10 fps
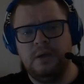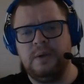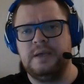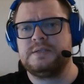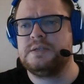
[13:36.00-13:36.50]

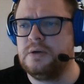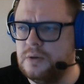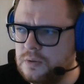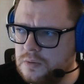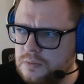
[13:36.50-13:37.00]
Okay,
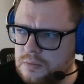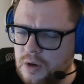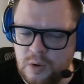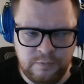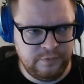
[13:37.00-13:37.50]
so
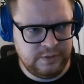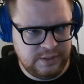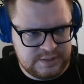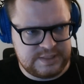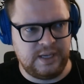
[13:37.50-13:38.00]
hopefully
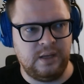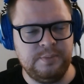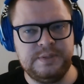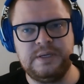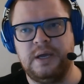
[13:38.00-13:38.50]
this
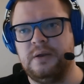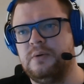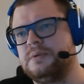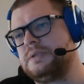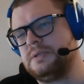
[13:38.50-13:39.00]
helps. I
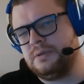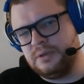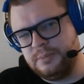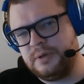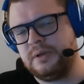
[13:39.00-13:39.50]
know it's a
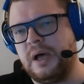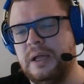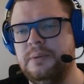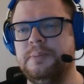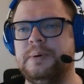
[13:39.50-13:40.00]
little bit a
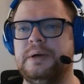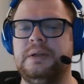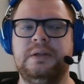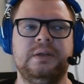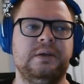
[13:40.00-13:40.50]
lot,
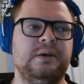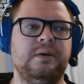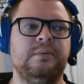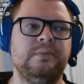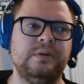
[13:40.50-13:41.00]
but
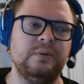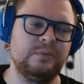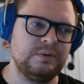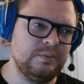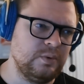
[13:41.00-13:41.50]
uh, you know,
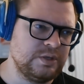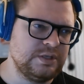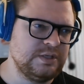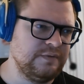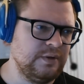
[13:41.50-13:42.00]
rewatch
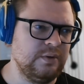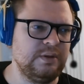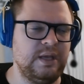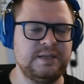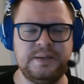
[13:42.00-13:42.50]
this video,
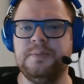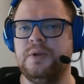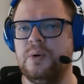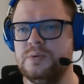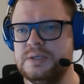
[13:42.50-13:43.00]
take some
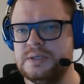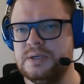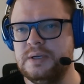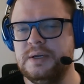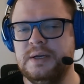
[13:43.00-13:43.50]
notes,
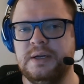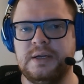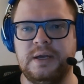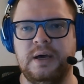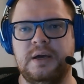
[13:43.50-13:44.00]

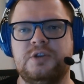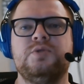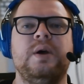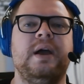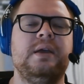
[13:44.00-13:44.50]
uh,
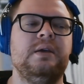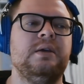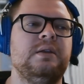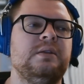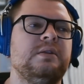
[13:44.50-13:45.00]
try
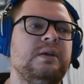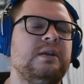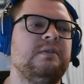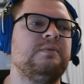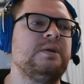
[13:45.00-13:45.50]
and
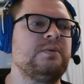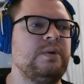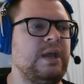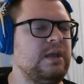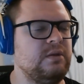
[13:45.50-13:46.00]
kind of
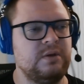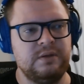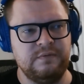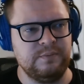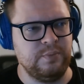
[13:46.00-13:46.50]
recreate. You can
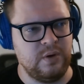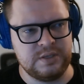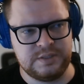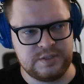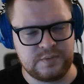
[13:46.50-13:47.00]
even
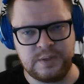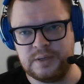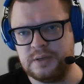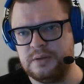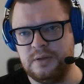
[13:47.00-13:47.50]
pause the screen,
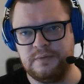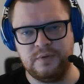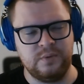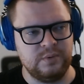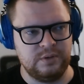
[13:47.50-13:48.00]
and if you
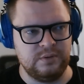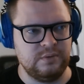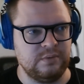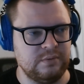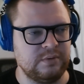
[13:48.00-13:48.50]
don't want
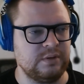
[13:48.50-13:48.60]
to